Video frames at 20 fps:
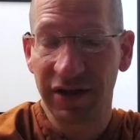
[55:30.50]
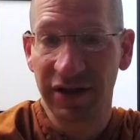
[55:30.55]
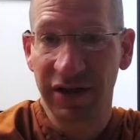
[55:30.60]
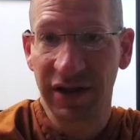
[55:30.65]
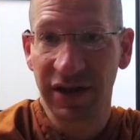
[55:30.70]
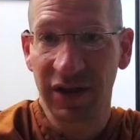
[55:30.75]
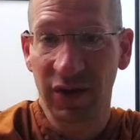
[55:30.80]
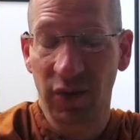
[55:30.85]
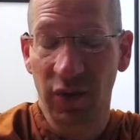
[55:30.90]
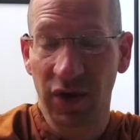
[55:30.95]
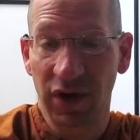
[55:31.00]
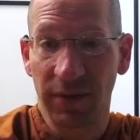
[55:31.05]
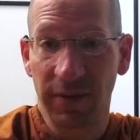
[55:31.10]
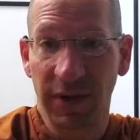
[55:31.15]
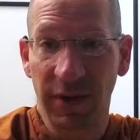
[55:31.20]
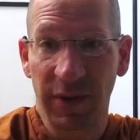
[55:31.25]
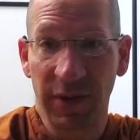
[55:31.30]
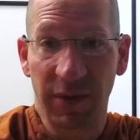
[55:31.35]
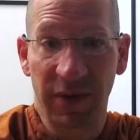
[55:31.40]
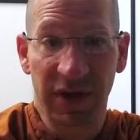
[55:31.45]
in the world,
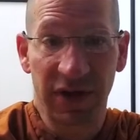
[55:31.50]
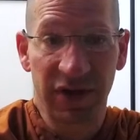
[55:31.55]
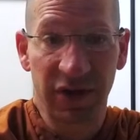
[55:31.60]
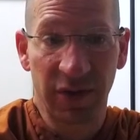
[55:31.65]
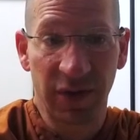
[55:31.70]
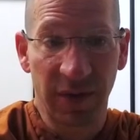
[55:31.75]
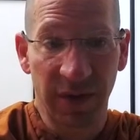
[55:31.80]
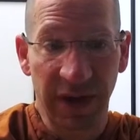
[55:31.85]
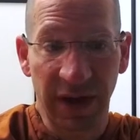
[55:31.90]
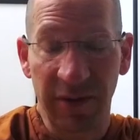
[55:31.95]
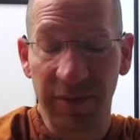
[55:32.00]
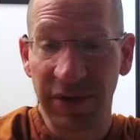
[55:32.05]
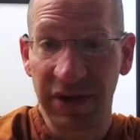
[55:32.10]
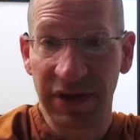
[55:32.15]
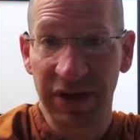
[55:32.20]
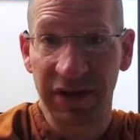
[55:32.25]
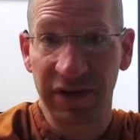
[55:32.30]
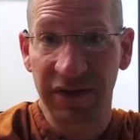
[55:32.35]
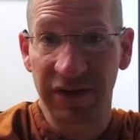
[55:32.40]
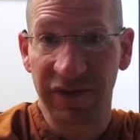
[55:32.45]
but we want to do it without
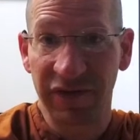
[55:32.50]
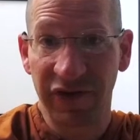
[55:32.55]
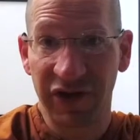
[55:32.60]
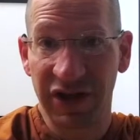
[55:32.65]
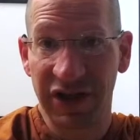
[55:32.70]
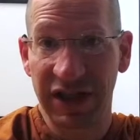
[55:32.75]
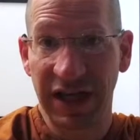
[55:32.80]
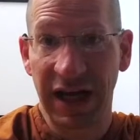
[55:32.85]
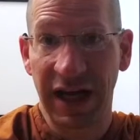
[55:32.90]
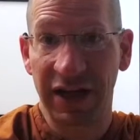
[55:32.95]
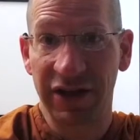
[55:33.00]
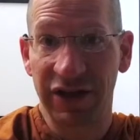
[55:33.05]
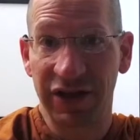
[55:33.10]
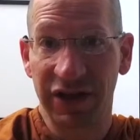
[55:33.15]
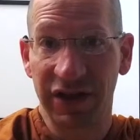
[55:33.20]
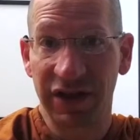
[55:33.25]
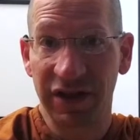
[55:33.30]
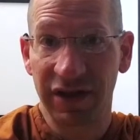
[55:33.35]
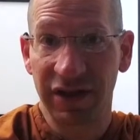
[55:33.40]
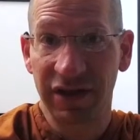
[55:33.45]
being very
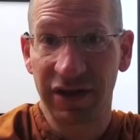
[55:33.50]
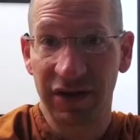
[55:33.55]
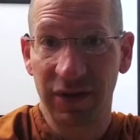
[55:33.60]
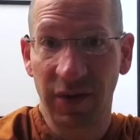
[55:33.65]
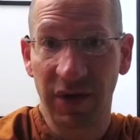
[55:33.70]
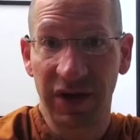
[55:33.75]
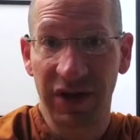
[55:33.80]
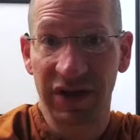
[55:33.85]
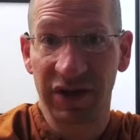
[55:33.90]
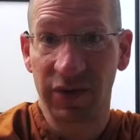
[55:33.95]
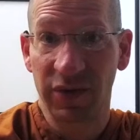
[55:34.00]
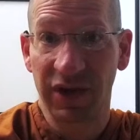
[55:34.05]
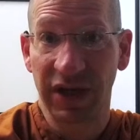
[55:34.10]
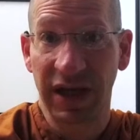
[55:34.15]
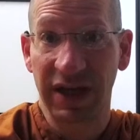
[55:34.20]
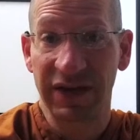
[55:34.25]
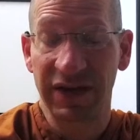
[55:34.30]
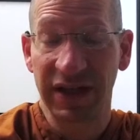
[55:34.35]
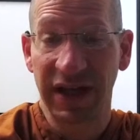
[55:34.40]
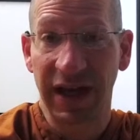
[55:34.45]
attached to what it is we're
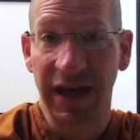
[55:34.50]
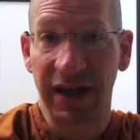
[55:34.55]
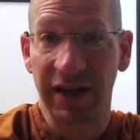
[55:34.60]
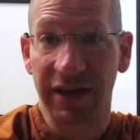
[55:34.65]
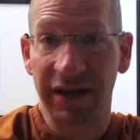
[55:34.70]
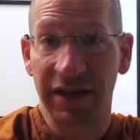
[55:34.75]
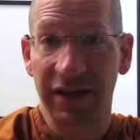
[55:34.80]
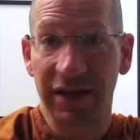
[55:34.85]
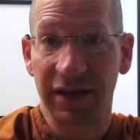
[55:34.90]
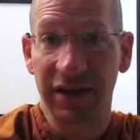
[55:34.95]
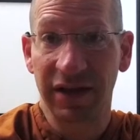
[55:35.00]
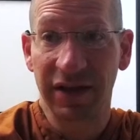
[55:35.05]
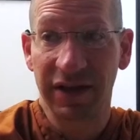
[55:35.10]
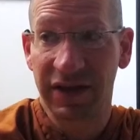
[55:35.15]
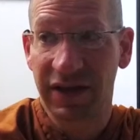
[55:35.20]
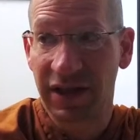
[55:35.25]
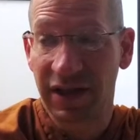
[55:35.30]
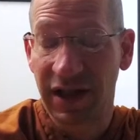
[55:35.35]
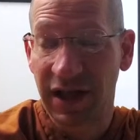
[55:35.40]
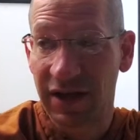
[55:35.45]
guessing at.
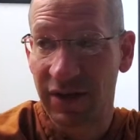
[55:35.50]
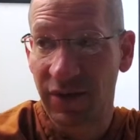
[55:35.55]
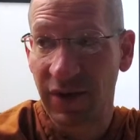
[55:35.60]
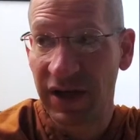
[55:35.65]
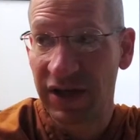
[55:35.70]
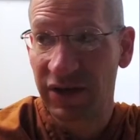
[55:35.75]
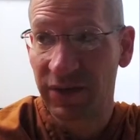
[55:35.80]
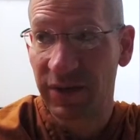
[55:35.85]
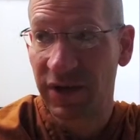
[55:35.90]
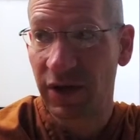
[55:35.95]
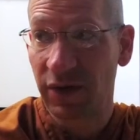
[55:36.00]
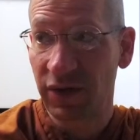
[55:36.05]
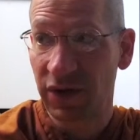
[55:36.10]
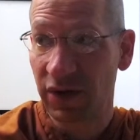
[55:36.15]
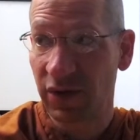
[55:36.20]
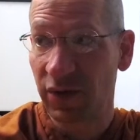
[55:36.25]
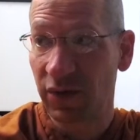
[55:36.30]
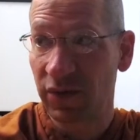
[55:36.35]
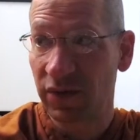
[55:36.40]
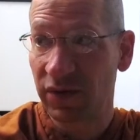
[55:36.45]
Because in a lot of ways we don't
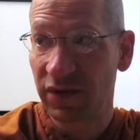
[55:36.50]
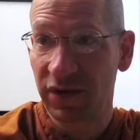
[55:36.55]
know